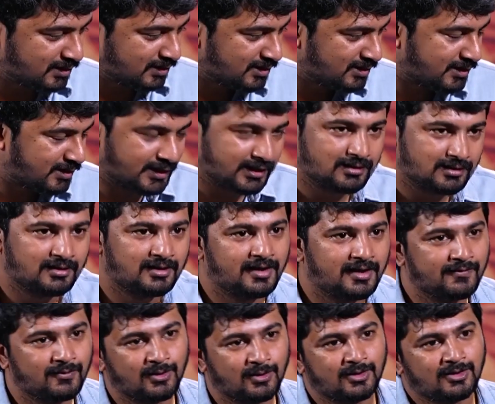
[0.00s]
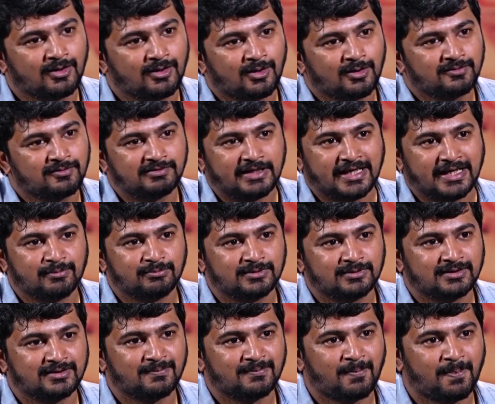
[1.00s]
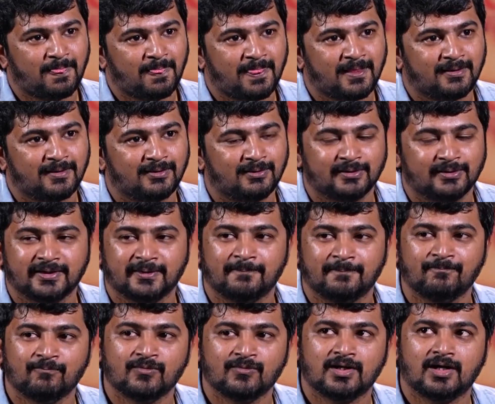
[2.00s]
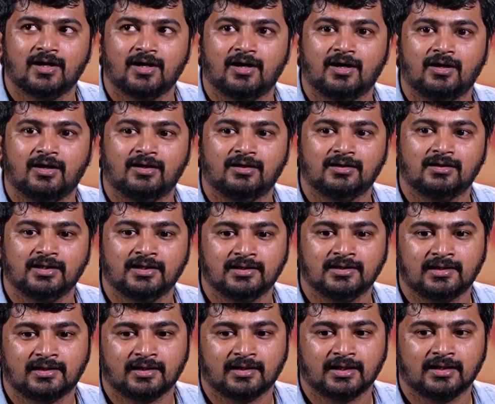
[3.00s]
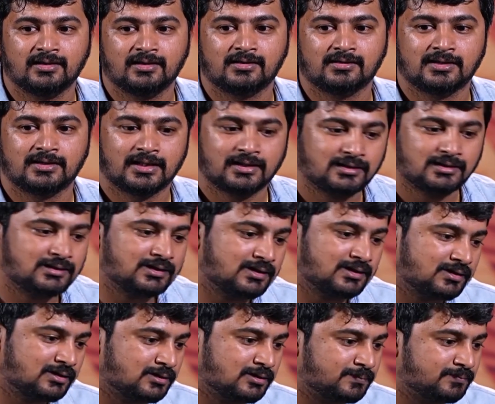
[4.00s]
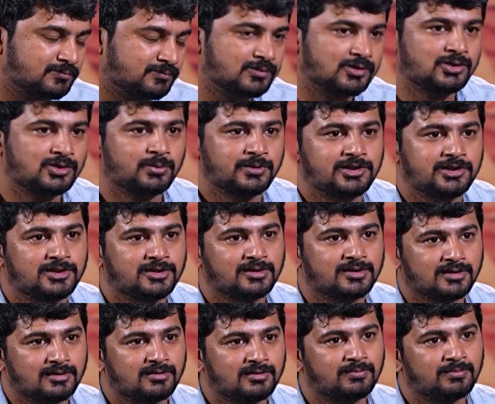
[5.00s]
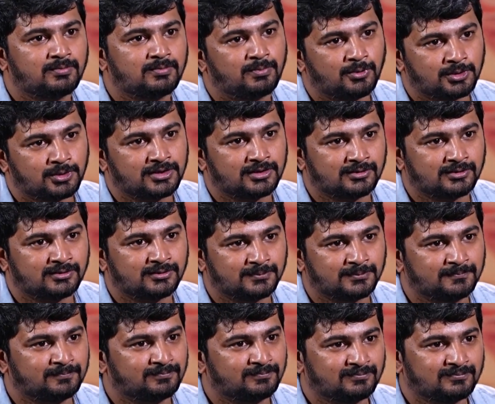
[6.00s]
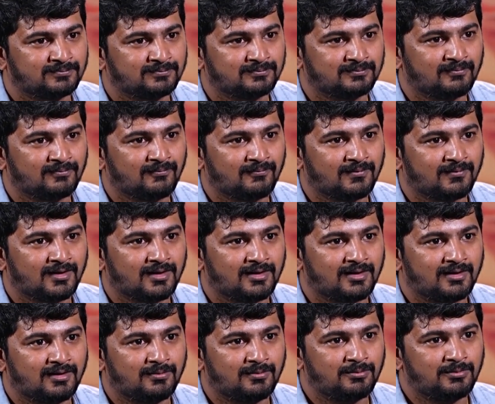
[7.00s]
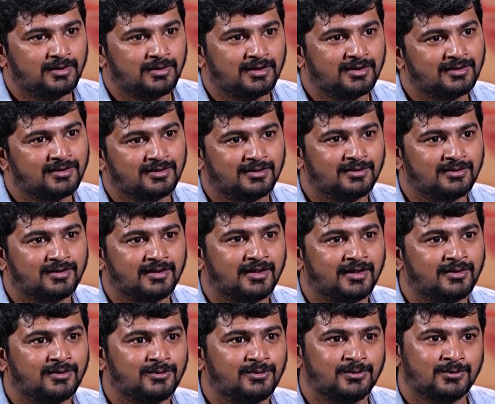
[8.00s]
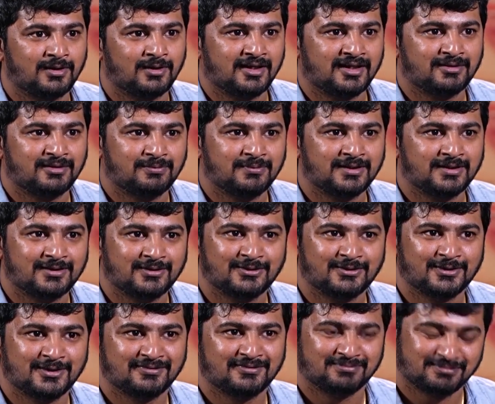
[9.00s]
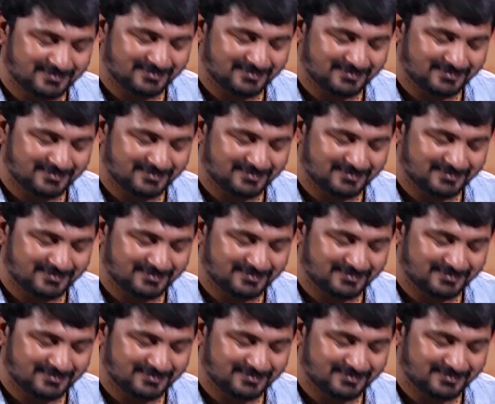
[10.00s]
the trailer i've got a lot of dms okay okay uh, in the trailer there is a switch portion no mm. me uh, like do you like me do you love yeah,